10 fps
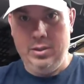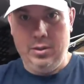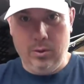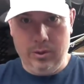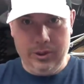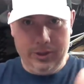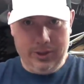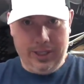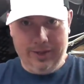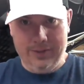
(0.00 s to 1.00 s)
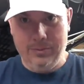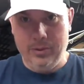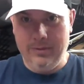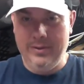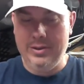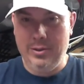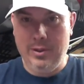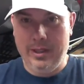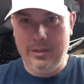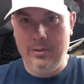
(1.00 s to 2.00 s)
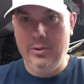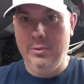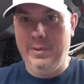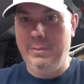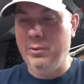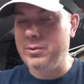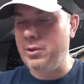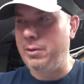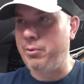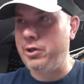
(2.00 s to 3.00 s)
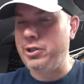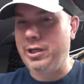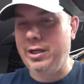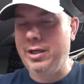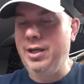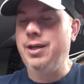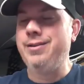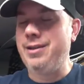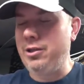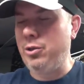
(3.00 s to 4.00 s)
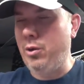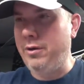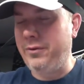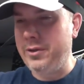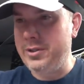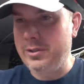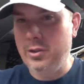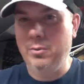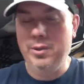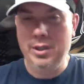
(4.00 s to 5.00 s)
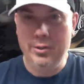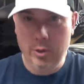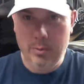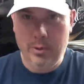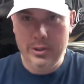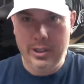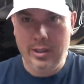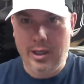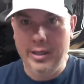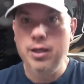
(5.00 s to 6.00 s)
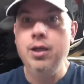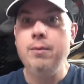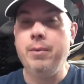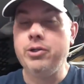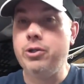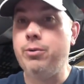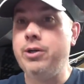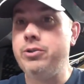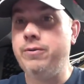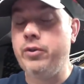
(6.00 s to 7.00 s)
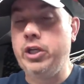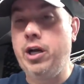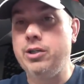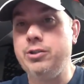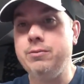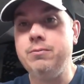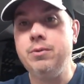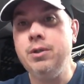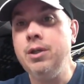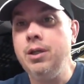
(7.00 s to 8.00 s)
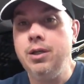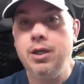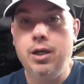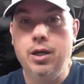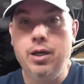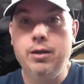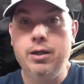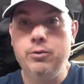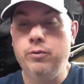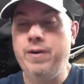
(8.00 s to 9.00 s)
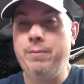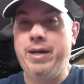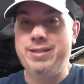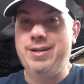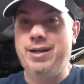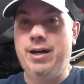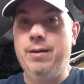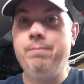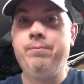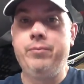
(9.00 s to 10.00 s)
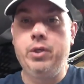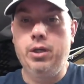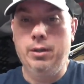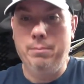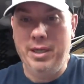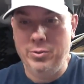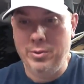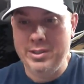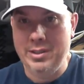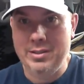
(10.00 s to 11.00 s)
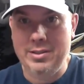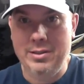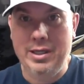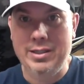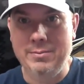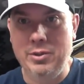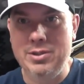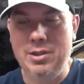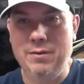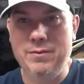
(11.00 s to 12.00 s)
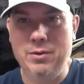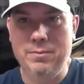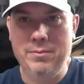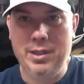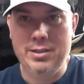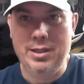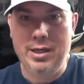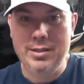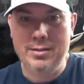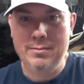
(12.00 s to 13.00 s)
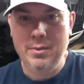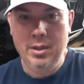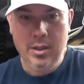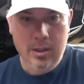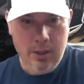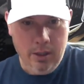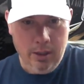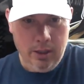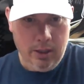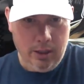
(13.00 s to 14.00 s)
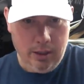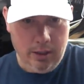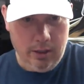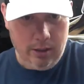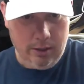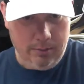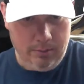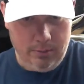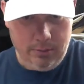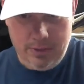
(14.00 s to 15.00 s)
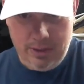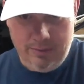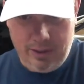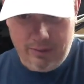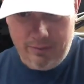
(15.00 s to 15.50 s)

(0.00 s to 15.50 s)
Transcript: or just have someone to vent to like you, good people. So I appreciate it. Thank you all for listening to me. I do appreciate it a lot. Make sure to register for the auction. Newfoundpass.com, May 26th, Sunday. Some good stuff. So thanks, guys. And let me see if I can